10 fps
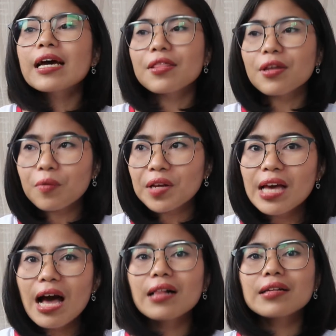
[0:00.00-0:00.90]
that
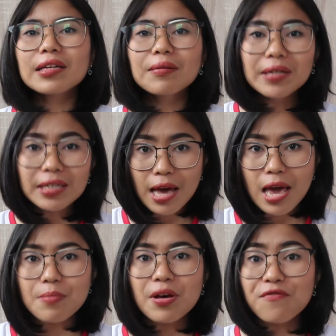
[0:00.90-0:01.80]
reality
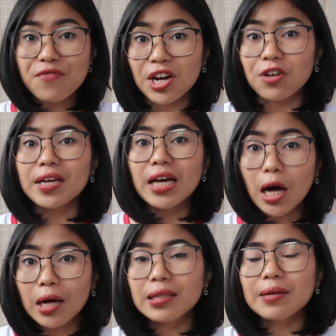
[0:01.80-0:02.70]
became a very
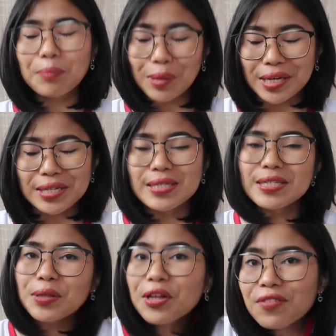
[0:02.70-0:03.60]
ugly place
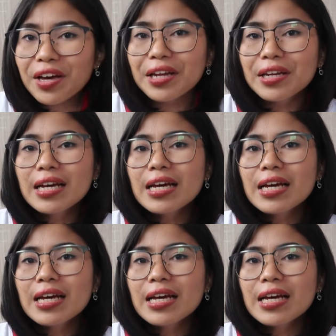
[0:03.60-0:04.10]
to live in.